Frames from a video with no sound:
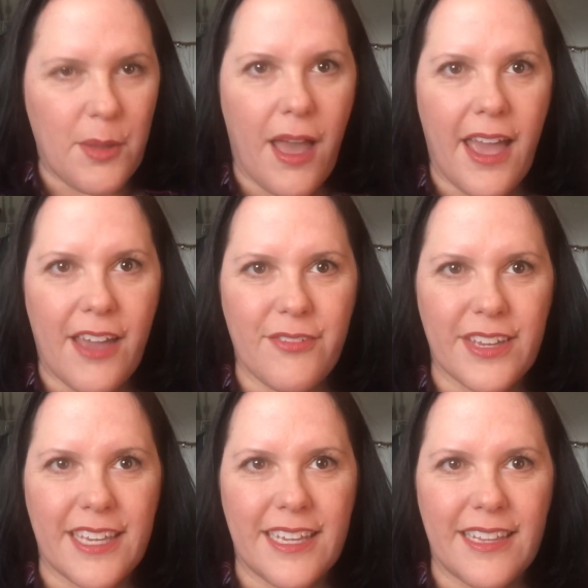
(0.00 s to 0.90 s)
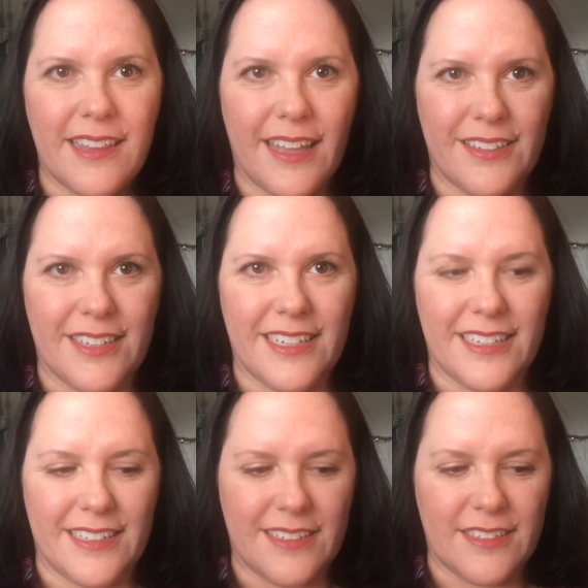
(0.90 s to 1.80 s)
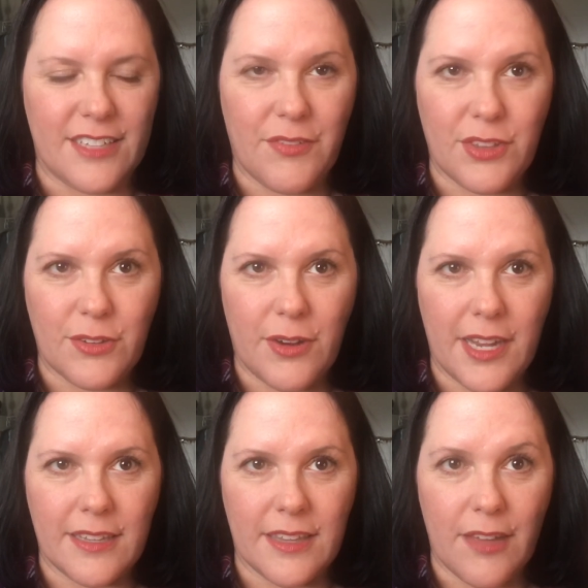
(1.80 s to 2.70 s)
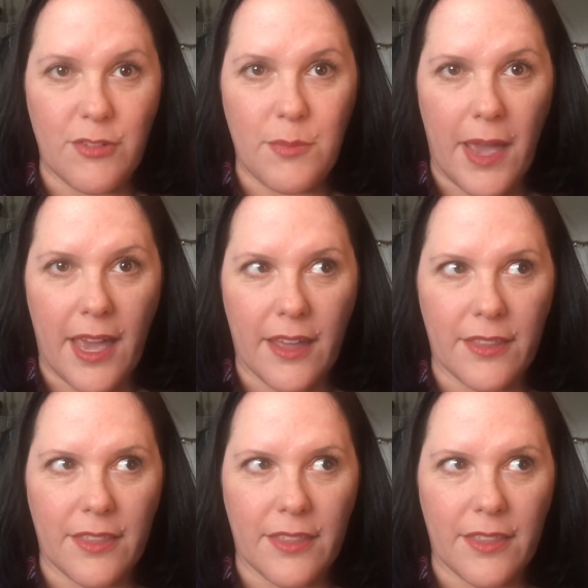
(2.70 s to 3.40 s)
I have a kid that's in seventh grade level math.